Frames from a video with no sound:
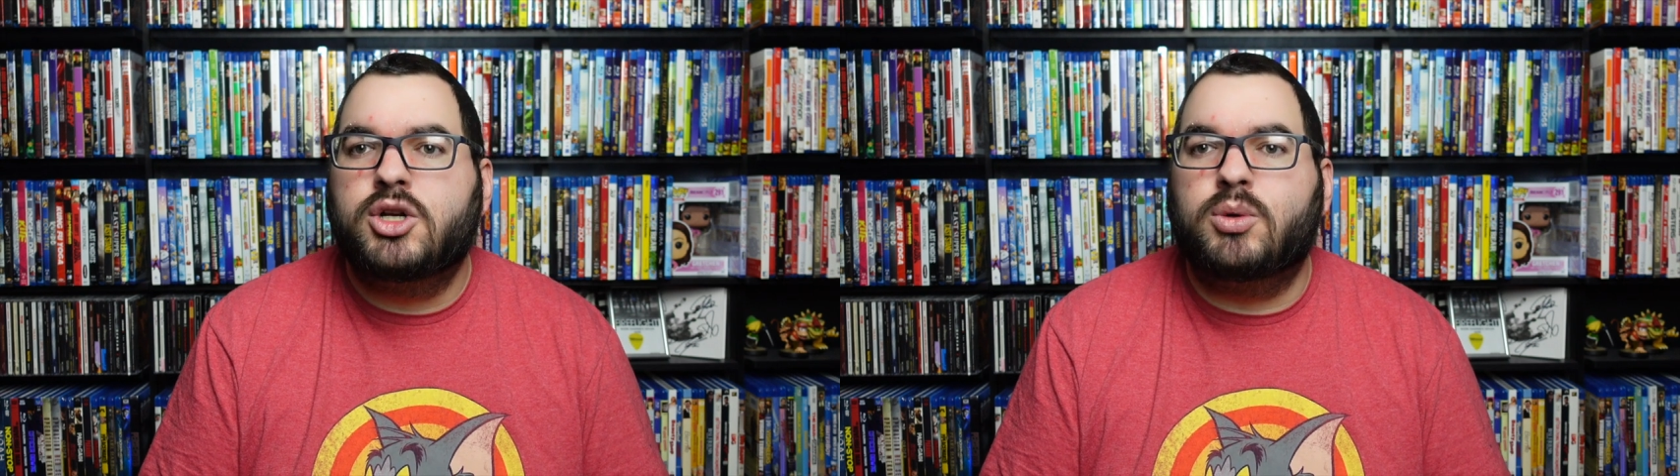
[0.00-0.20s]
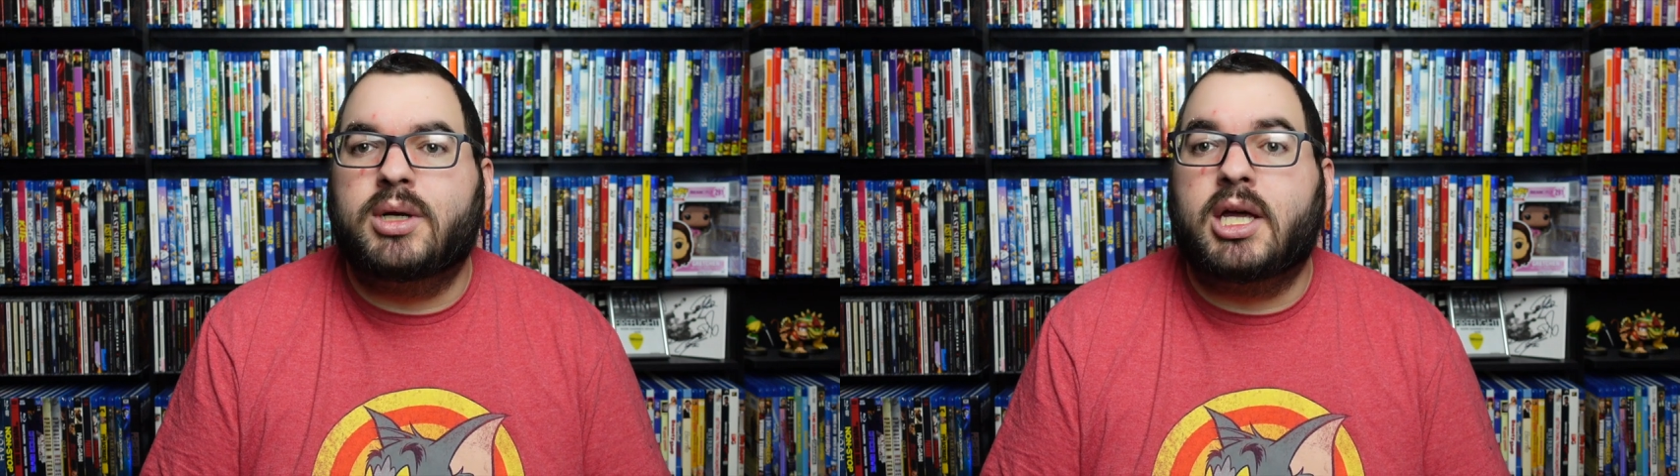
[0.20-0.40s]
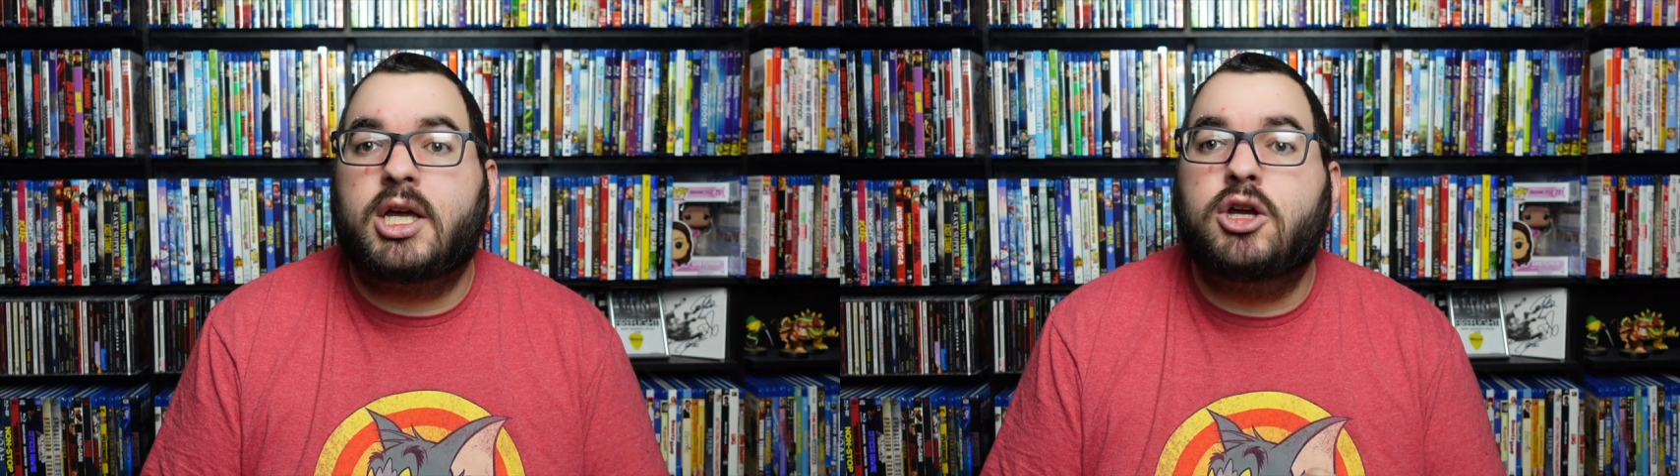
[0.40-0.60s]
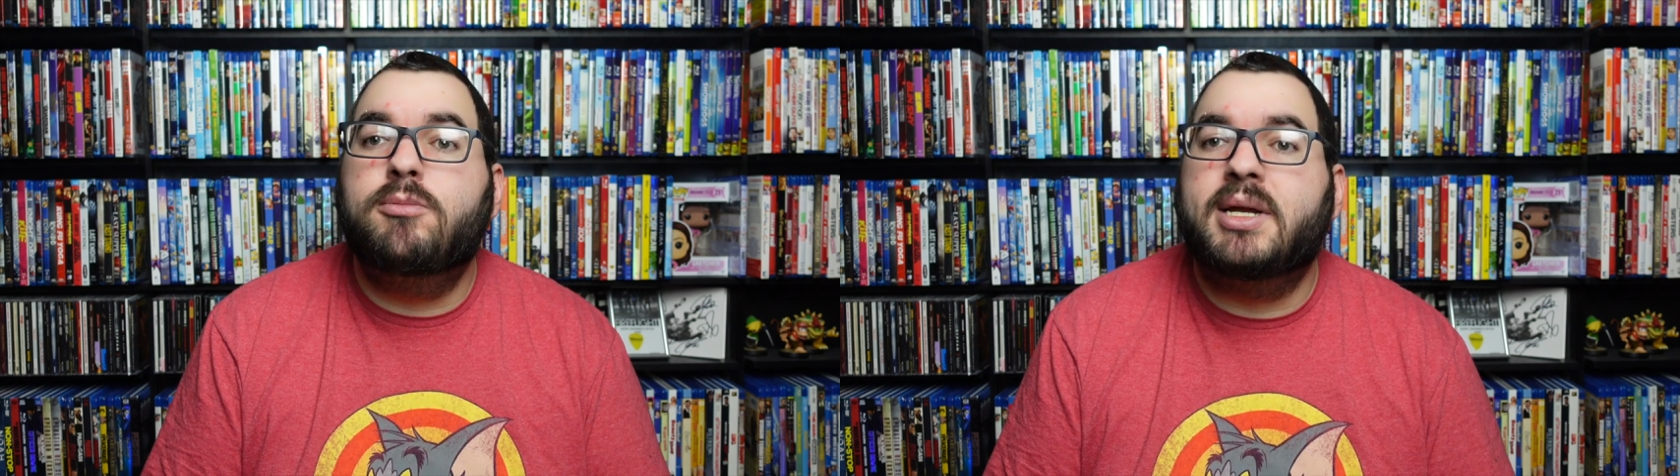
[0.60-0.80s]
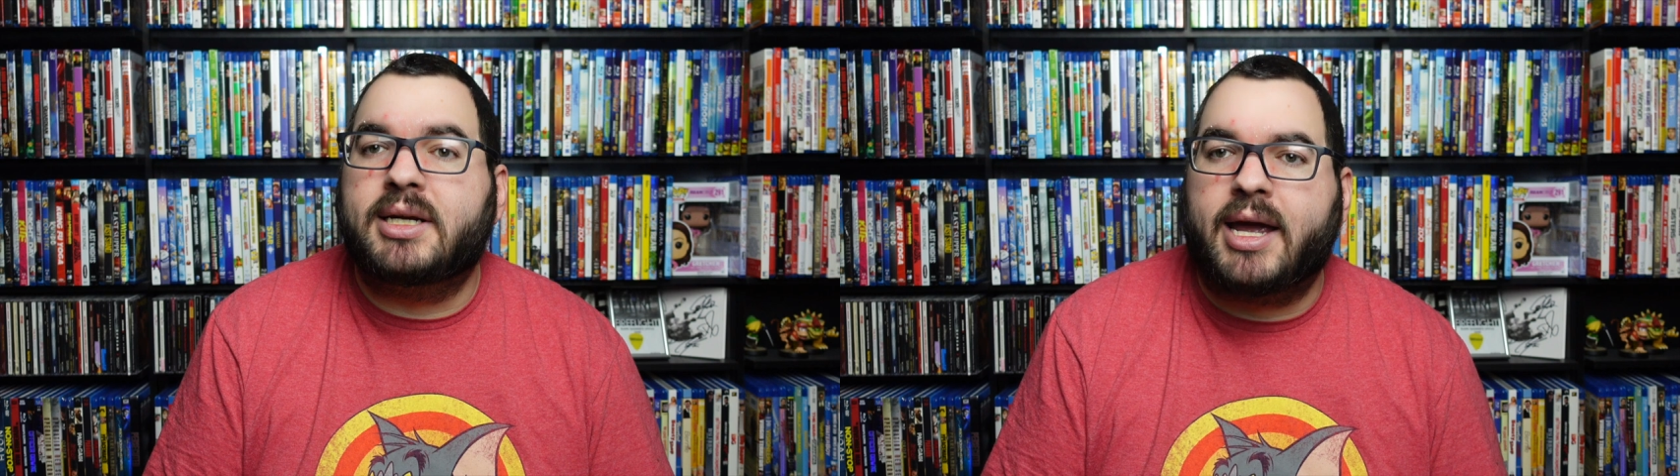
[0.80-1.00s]
doing
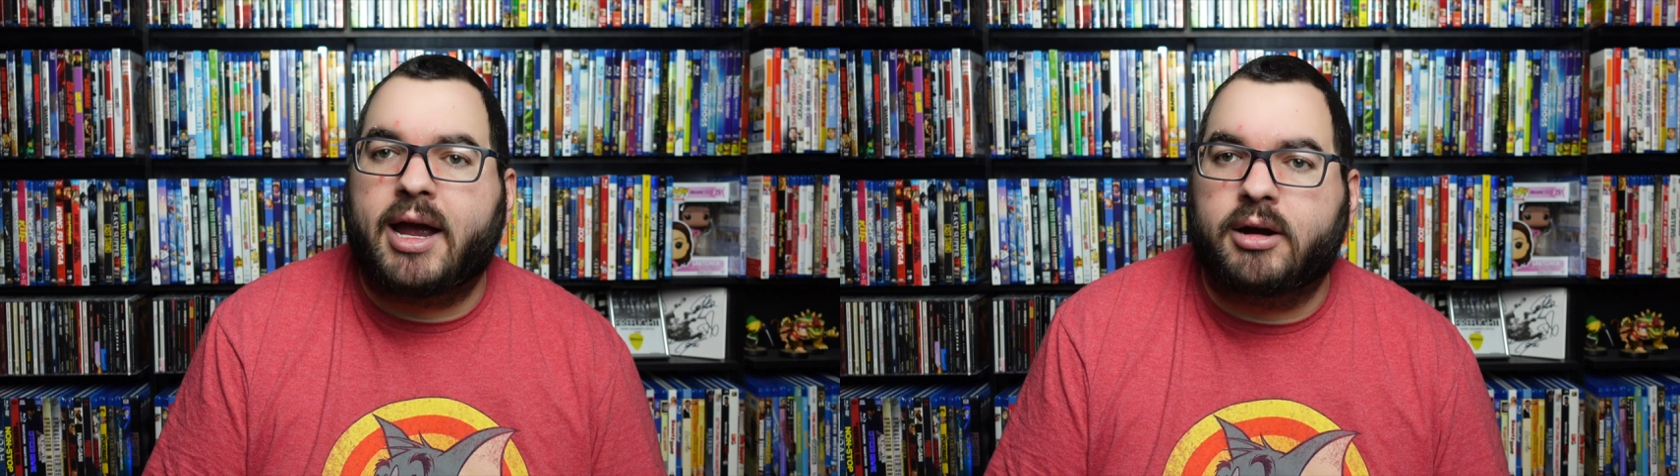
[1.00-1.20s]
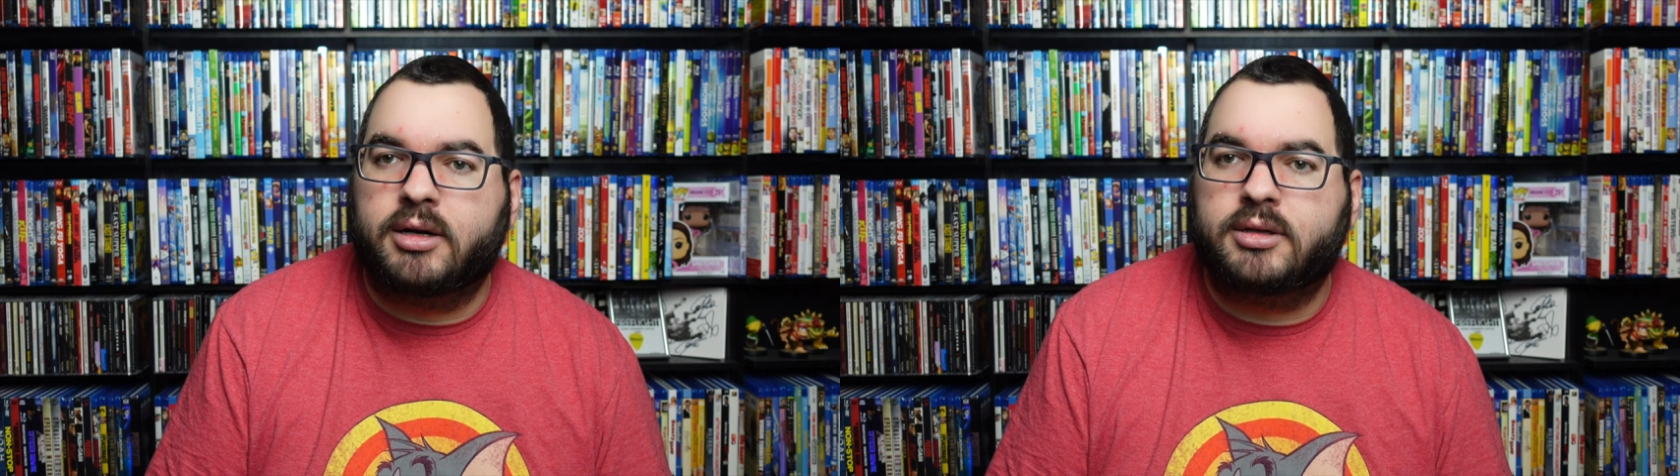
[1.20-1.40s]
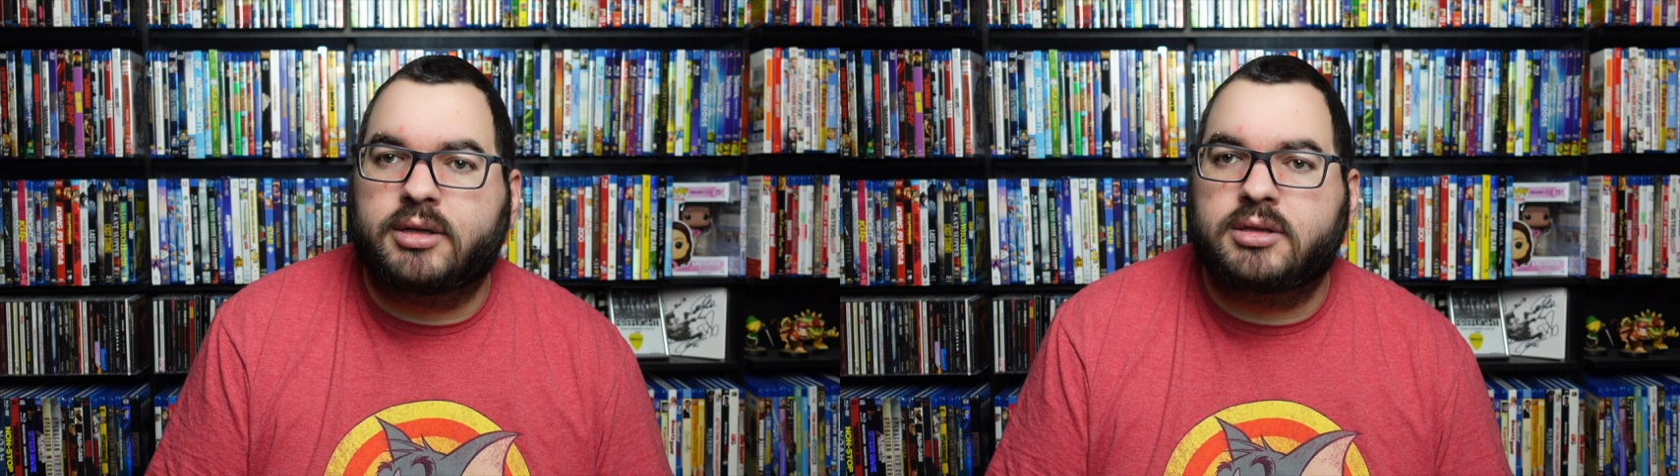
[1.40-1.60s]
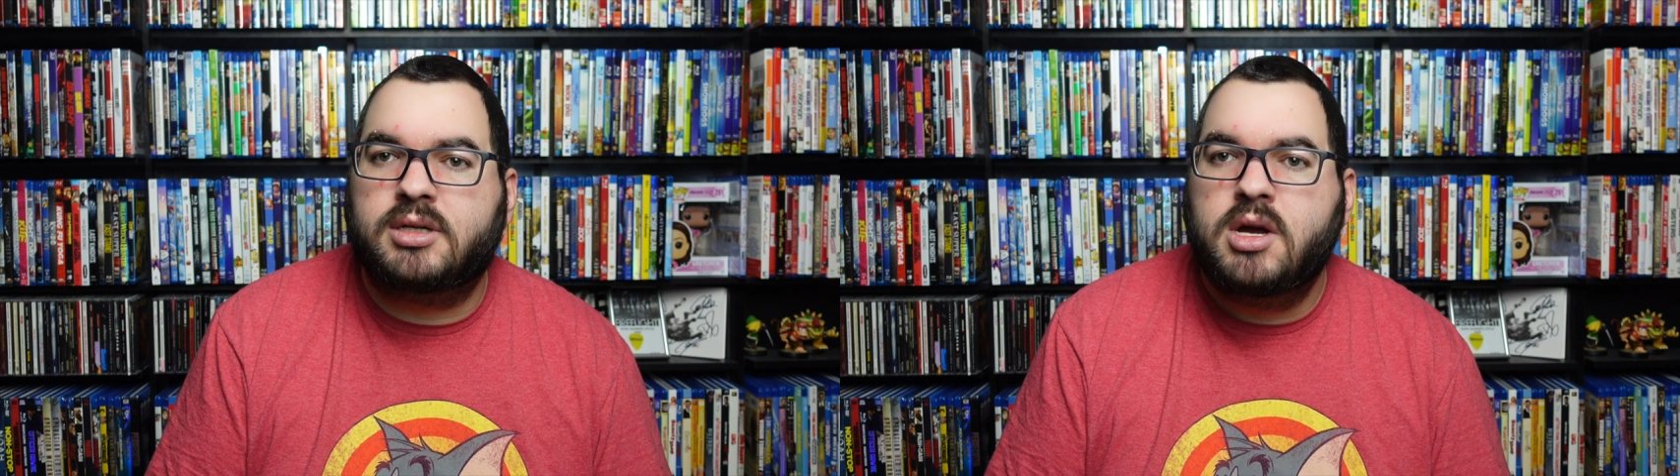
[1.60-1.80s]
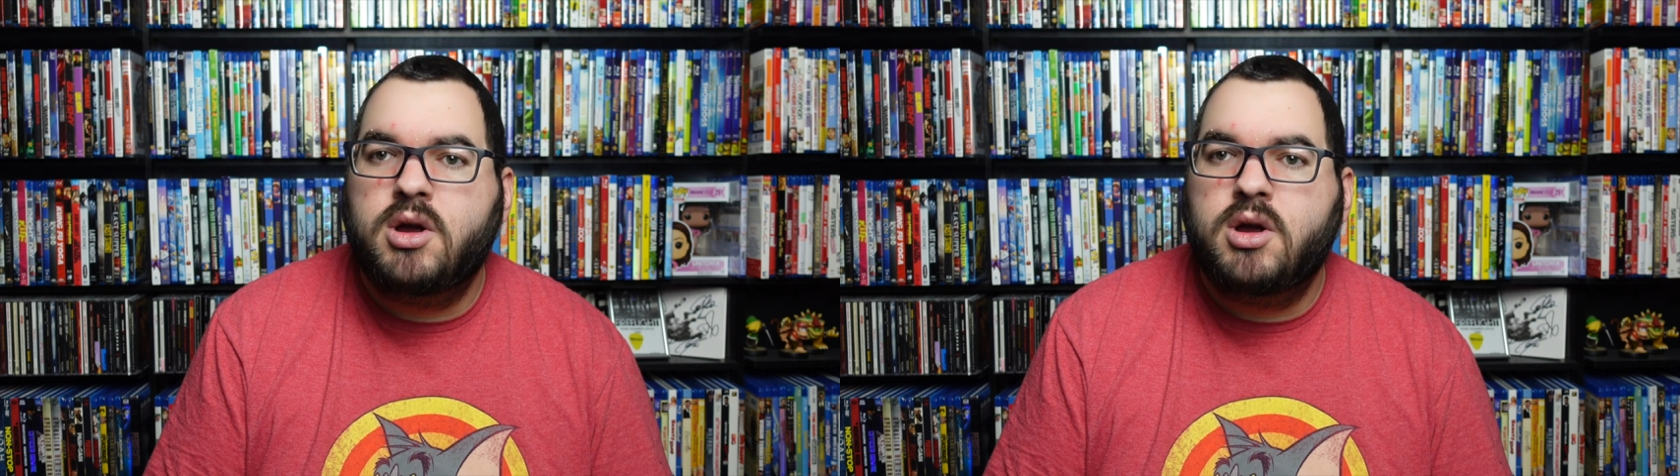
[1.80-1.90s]
human characters